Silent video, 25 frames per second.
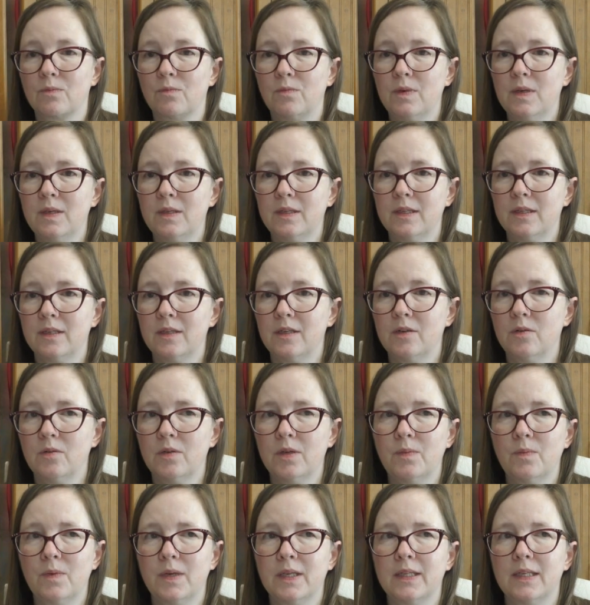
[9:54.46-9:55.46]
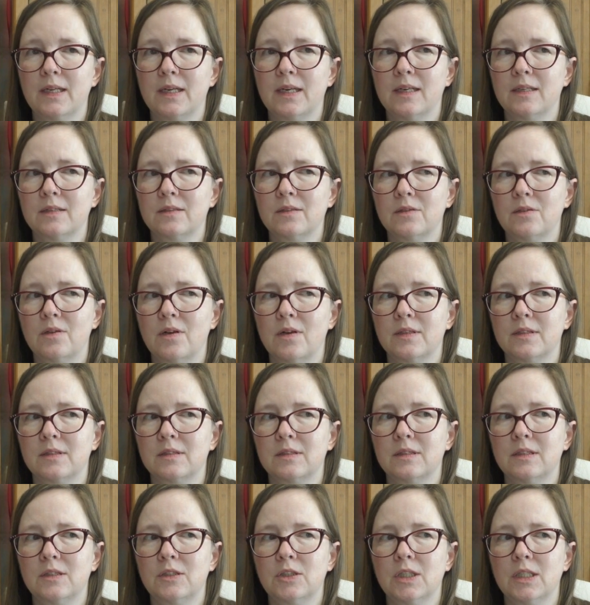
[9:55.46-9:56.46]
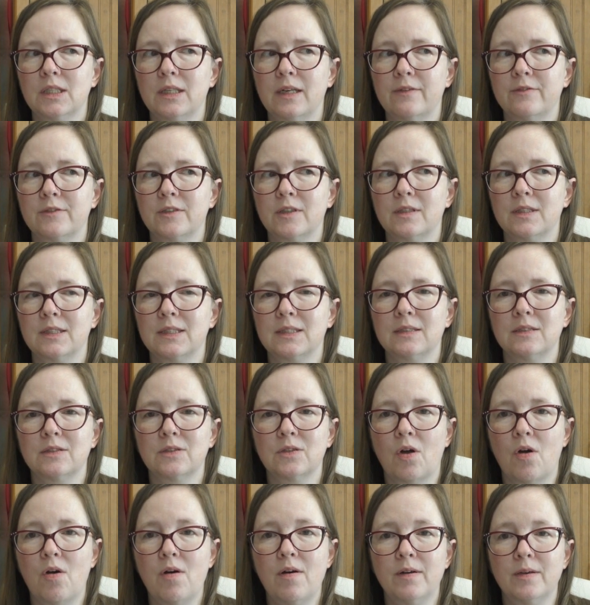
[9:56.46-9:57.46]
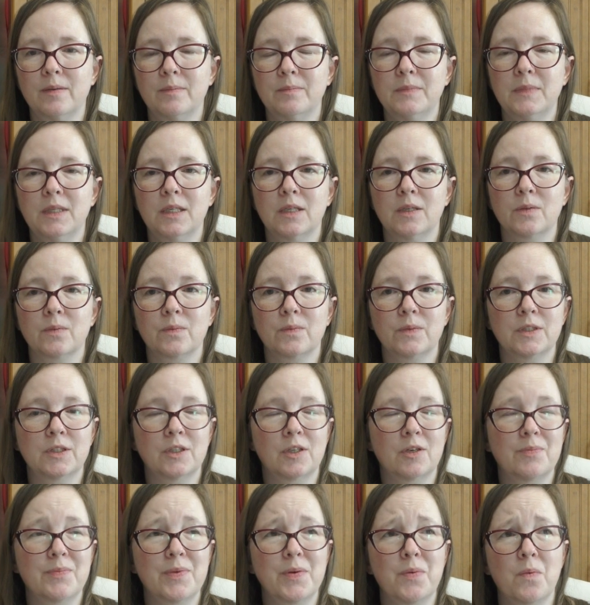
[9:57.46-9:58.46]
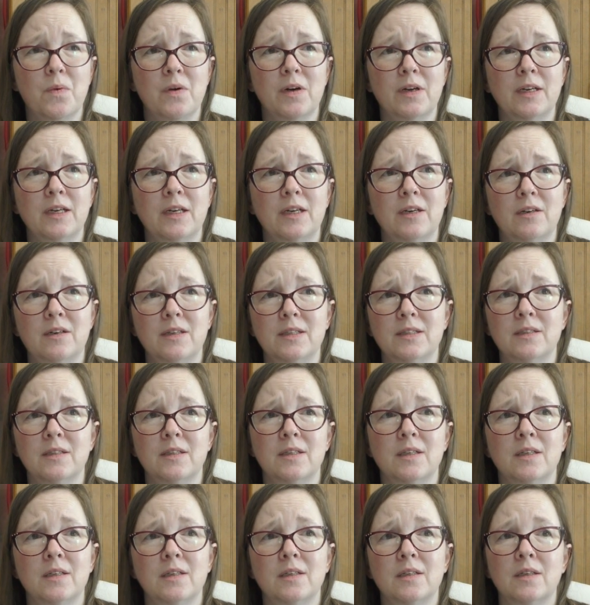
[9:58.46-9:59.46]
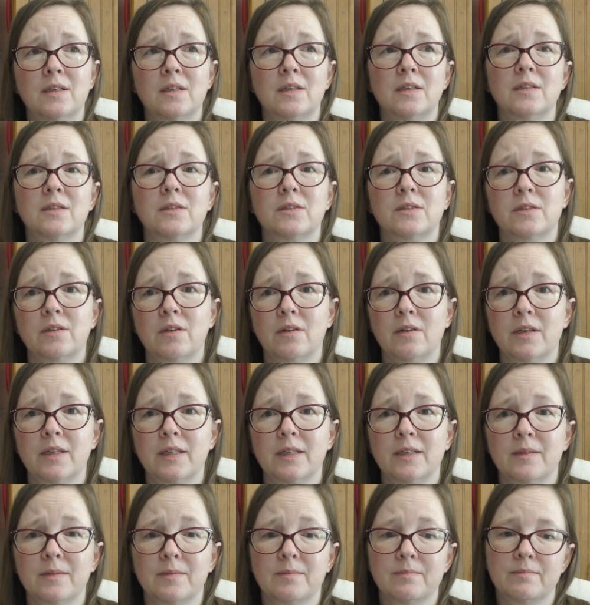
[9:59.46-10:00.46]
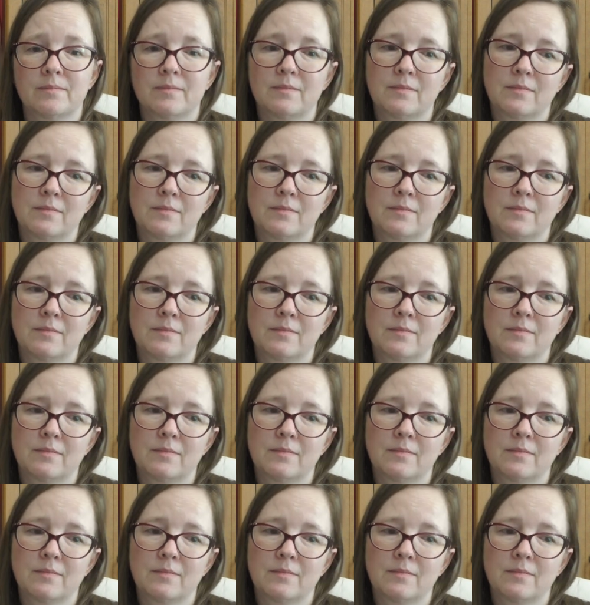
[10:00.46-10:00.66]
Really the only one that has a lot of stitching left on it is Autumn, which I'll be working on starting